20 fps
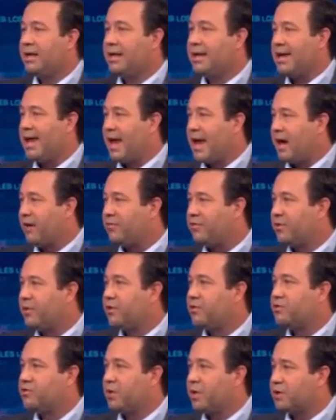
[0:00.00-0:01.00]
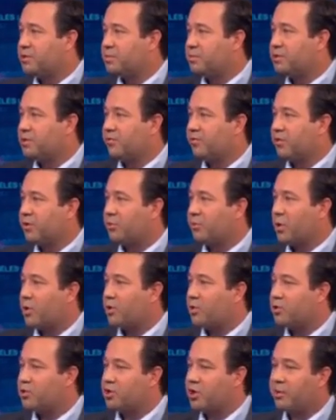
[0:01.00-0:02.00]
NAFTA, the Trans-Pacific
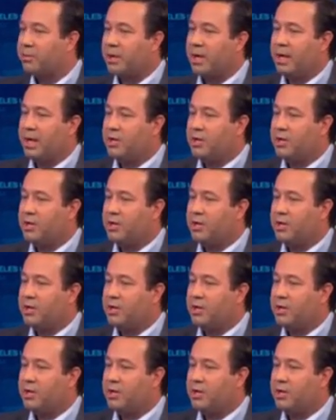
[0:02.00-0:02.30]
Partnership.